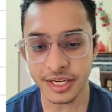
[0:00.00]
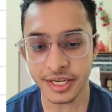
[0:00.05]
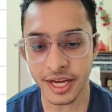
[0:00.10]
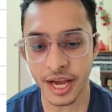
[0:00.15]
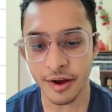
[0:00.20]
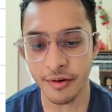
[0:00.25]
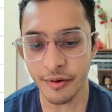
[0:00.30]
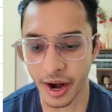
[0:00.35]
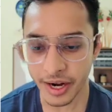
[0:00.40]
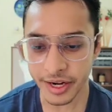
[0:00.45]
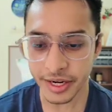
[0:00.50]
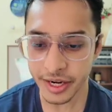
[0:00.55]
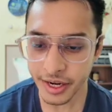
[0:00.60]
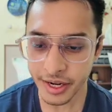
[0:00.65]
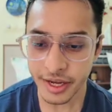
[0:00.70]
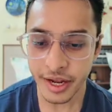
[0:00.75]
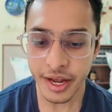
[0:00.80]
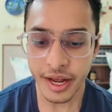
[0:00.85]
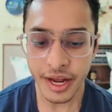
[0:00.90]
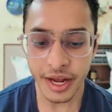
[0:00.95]
that I have
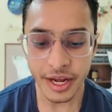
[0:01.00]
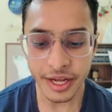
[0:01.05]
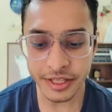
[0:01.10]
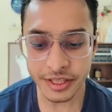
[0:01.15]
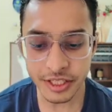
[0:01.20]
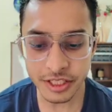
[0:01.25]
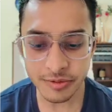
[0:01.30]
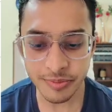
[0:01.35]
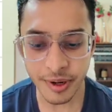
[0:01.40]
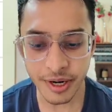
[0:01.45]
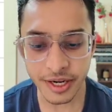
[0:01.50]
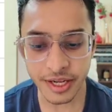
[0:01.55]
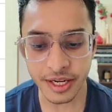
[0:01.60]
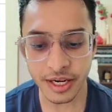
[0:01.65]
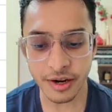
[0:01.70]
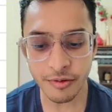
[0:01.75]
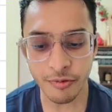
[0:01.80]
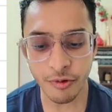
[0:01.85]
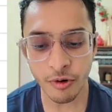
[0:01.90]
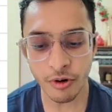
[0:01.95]
added. In this
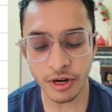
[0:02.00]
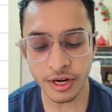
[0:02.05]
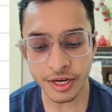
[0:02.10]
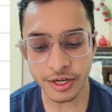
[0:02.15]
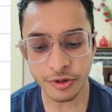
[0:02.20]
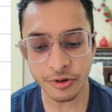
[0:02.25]
particular folder,